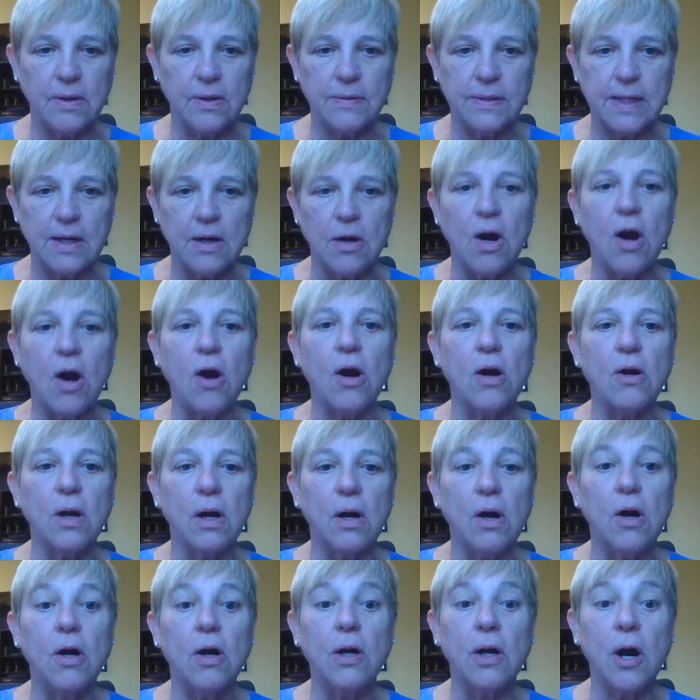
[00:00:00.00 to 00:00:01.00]
There are
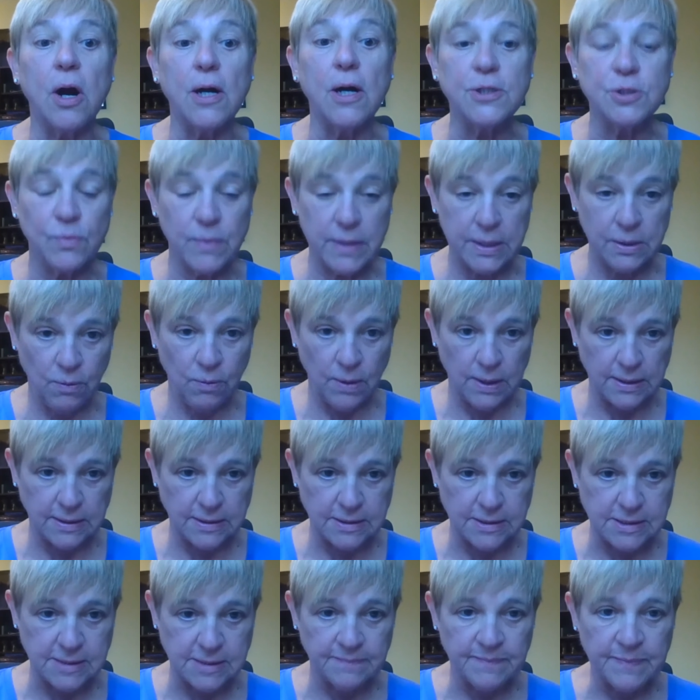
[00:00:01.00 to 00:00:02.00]
all
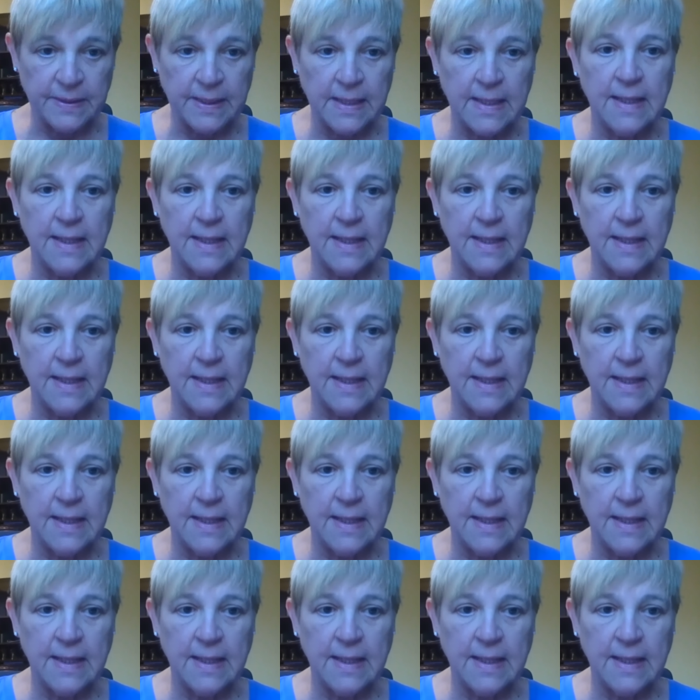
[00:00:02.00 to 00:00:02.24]
R21s.